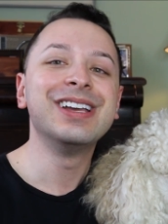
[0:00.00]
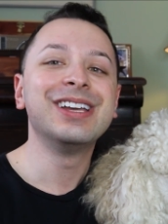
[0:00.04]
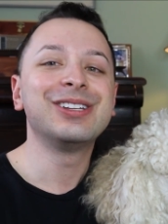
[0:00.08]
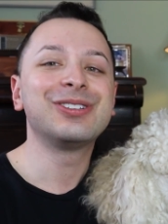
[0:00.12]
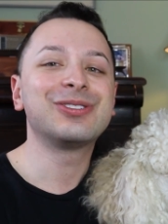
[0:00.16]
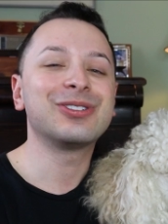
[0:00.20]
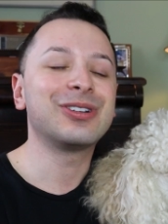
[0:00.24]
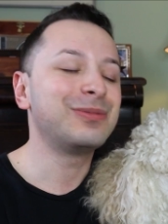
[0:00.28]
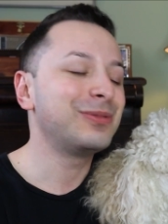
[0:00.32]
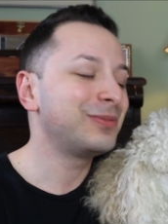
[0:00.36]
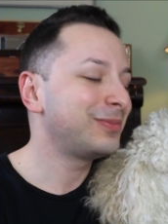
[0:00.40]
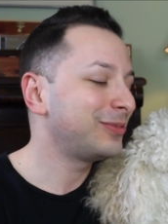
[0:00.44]

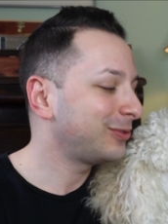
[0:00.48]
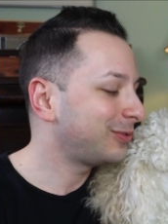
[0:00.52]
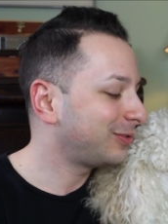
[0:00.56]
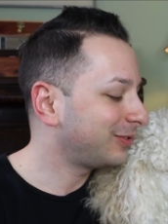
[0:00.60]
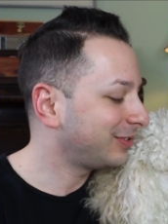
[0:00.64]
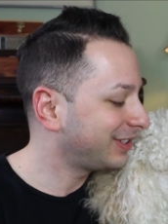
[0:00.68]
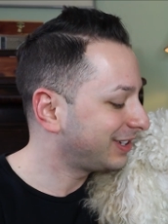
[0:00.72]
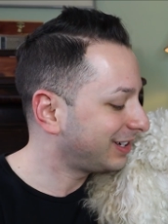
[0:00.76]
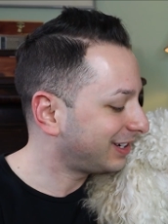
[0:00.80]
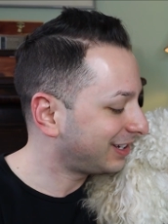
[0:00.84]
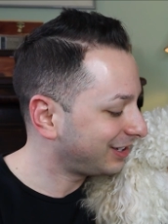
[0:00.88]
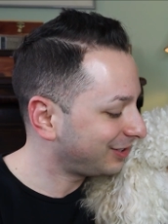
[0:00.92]
Drama
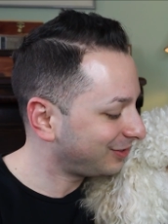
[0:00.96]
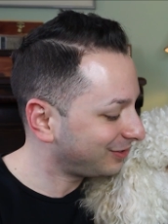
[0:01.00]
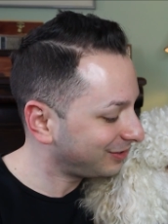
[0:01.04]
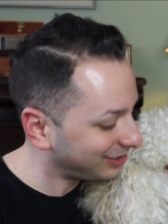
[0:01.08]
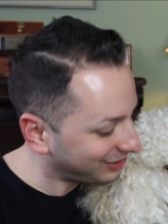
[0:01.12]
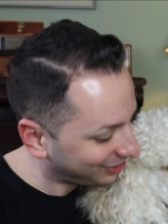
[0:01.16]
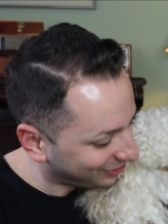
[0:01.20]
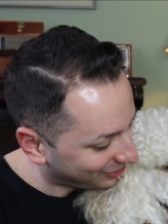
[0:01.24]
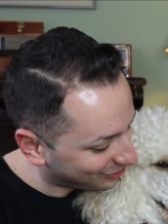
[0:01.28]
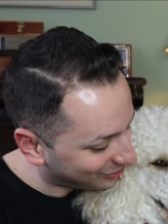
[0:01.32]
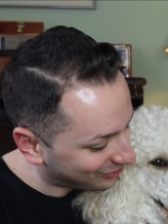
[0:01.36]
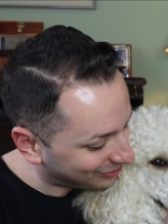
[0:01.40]
Poodle and I are going
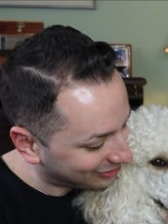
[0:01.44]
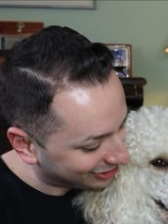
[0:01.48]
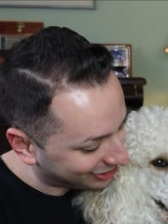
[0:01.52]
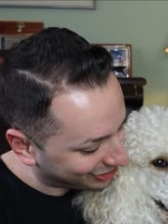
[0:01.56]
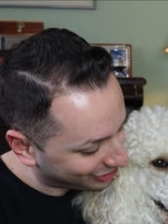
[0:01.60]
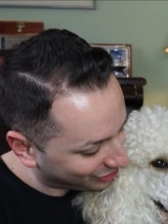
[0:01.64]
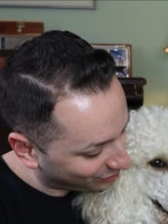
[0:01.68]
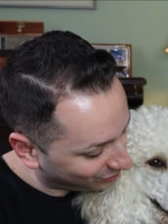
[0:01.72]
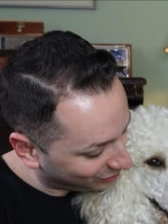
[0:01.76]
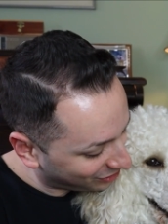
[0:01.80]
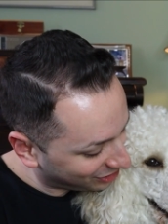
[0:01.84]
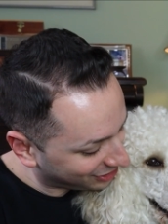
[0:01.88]
to go on
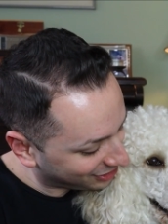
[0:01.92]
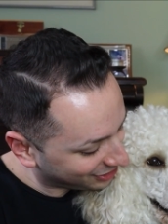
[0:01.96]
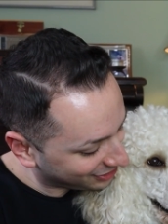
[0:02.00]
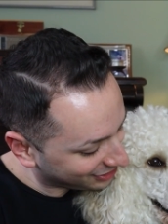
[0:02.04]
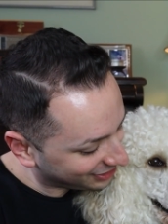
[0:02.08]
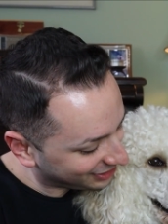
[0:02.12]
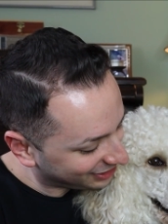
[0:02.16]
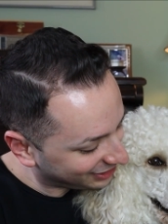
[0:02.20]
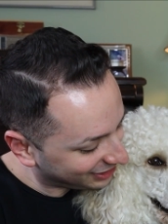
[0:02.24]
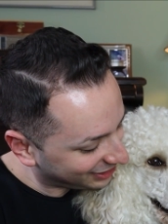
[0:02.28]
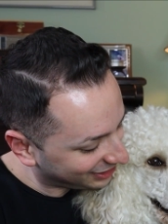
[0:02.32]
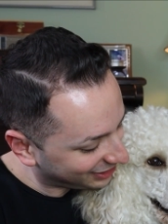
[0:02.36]
a walk,
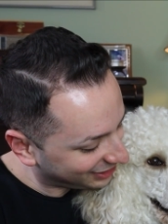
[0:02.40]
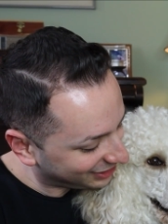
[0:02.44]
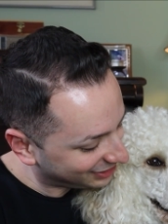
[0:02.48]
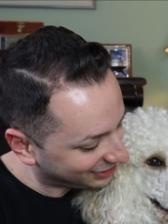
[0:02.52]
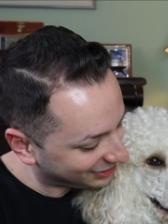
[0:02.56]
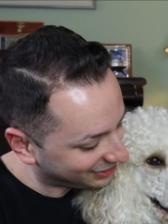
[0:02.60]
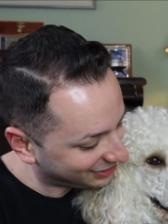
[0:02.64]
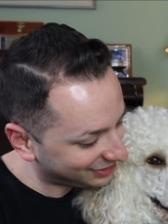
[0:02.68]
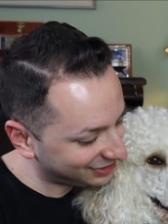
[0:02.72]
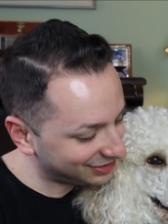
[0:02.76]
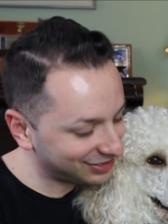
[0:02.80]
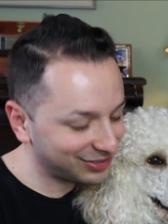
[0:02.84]

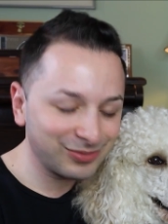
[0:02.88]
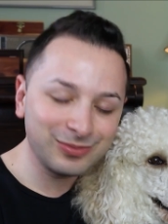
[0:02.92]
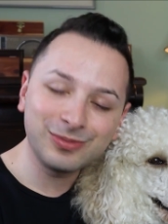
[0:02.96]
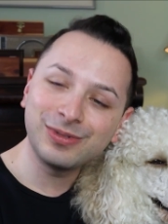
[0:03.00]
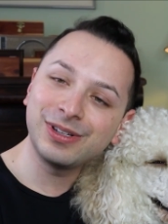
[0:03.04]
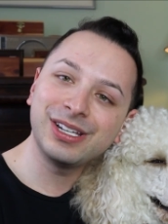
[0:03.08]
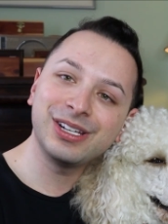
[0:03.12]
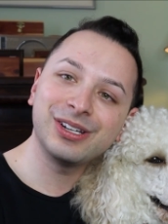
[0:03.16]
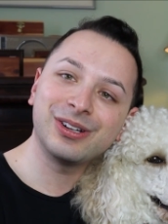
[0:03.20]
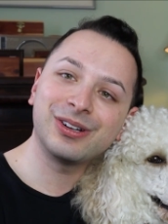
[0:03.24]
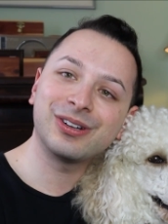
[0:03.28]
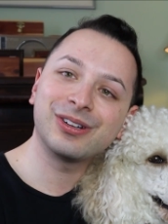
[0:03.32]
and
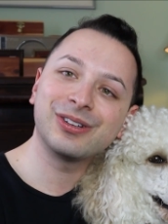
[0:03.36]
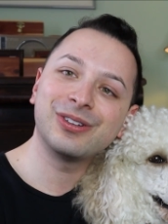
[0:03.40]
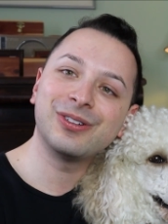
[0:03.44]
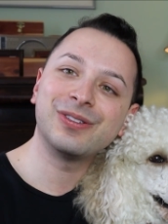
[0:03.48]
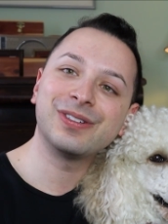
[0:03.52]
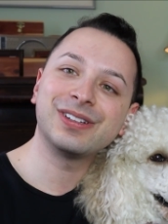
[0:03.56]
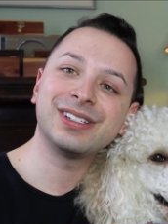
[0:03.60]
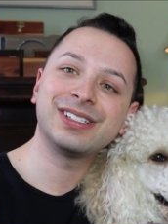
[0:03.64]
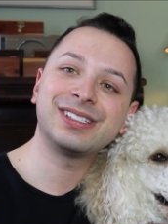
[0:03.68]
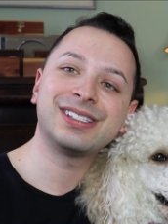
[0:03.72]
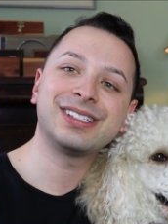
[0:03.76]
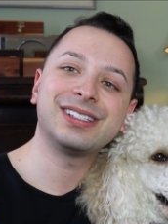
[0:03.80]
we are
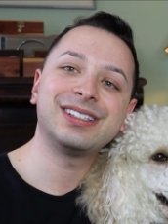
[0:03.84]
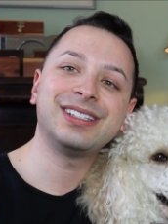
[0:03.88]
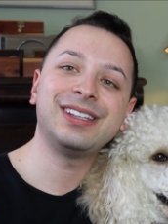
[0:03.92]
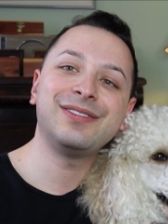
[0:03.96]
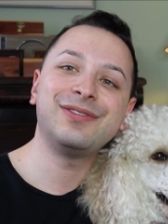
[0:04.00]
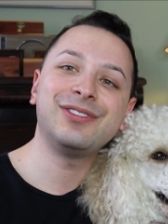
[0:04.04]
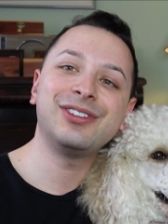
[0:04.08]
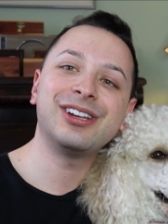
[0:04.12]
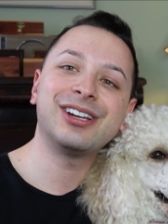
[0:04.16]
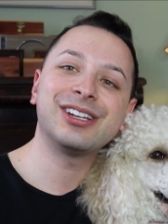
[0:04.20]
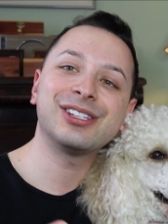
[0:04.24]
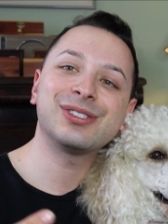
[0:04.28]
going to
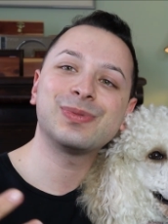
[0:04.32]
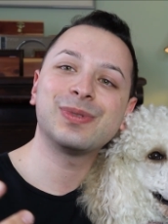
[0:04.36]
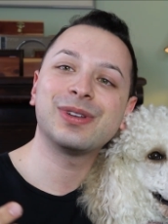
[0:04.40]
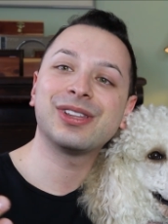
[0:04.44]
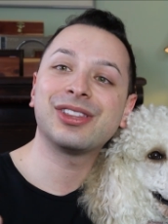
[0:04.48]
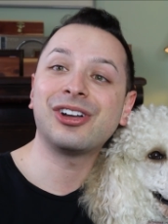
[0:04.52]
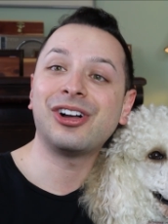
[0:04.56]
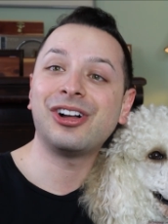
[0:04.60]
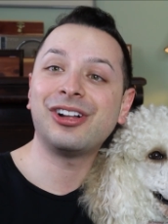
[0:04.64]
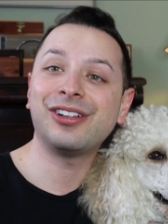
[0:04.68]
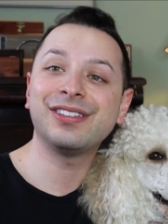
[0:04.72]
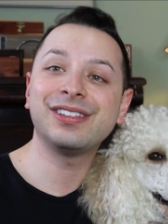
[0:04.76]
leave you guys
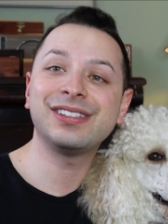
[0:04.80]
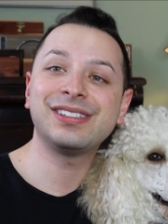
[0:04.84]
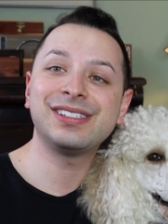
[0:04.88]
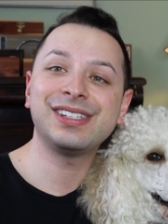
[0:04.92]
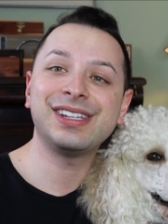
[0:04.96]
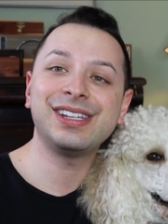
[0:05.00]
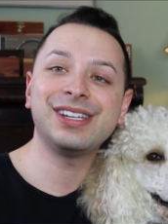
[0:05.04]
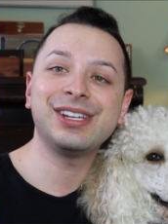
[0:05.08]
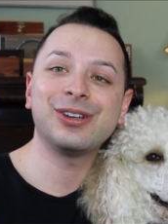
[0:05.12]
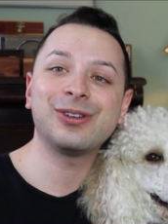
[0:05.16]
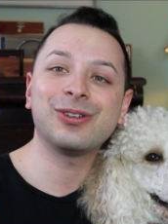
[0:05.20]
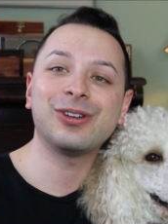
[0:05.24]
with all the
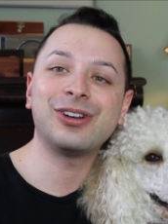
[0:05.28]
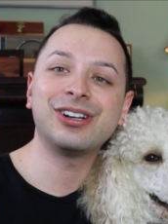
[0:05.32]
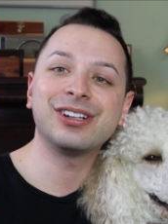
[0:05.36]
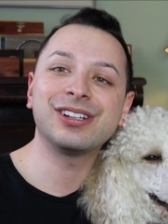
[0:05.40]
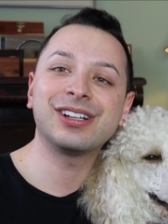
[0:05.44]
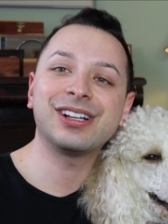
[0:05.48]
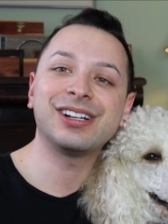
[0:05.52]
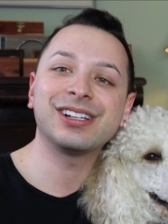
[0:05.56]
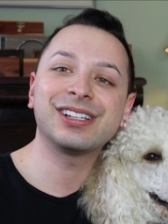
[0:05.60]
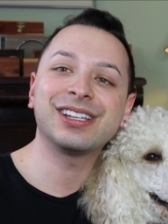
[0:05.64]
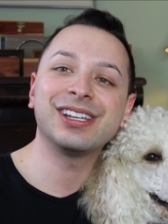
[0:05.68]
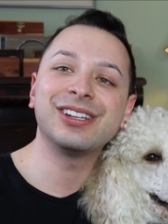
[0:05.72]
tea here on
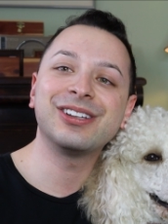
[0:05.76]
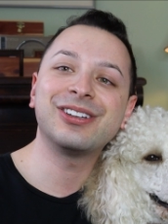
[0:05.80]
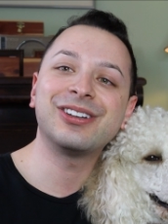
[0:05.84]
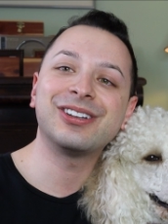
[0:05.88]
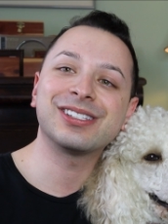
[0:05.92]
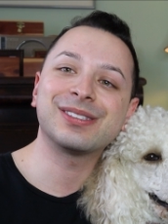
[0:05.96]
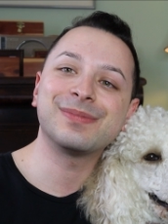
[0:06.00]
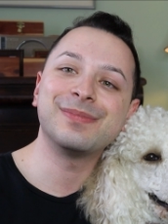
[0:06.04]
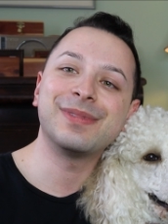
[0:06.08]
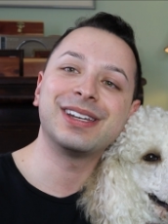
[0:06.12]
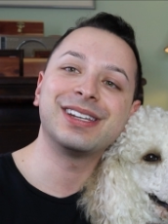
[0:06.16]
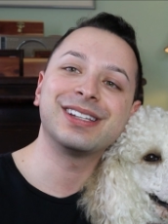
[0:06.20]
Kuckian
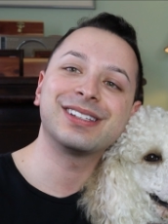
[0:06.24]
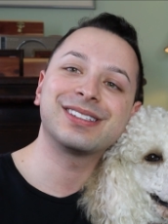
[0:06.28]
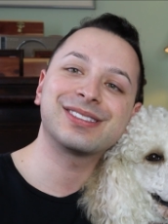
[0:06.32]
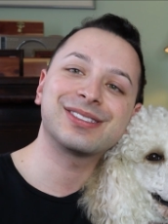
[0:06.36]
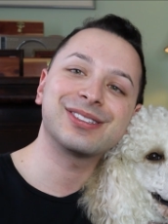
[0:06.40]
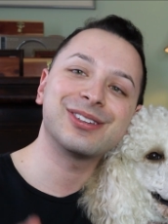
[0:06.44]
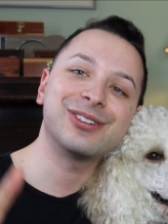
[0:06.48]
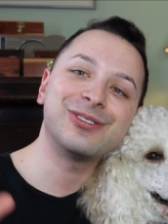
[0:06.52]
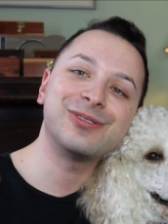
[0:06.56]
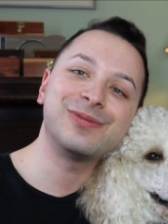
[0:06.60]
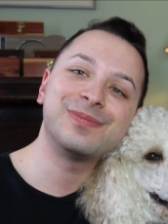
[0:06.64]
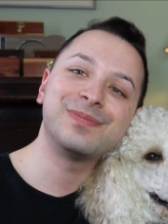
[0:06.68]
Cosmetics,
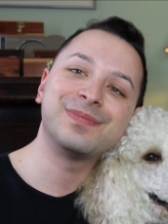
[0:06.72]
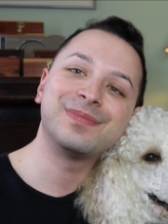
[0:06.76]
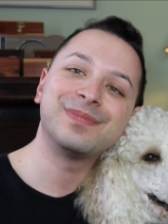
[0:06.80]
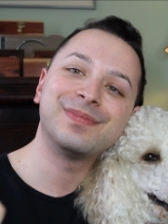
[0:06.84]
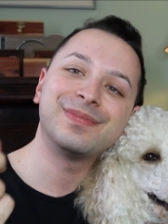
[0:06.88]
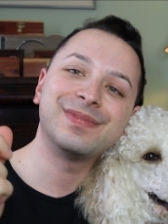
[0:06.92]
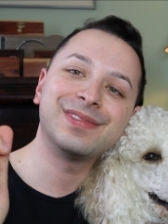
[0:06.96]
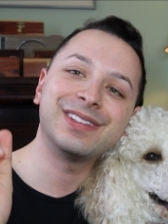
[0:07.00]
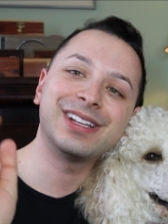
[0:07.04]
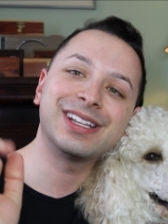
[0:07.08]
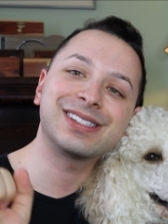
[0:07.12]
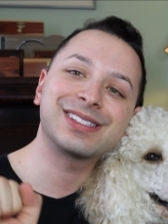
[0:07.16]
so
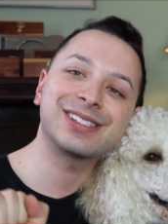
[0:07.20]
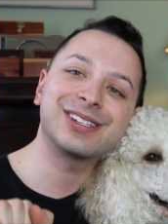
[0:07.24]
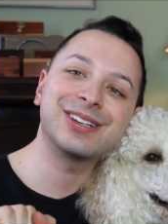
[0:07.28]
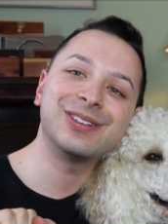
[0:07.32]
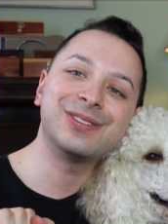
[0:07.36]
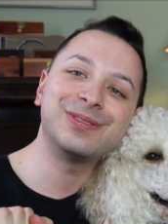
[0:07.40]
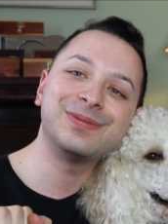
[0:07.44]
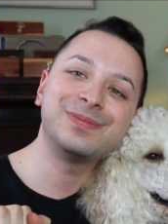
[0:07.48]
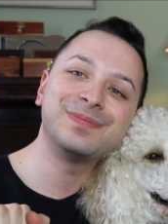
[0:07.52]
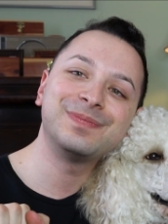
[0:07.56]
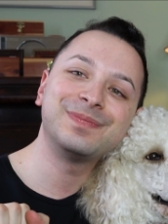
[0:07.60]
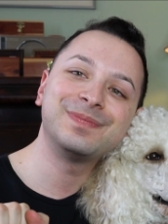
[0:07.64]
let's
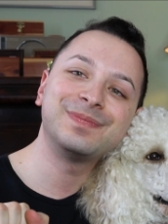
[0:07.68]
go.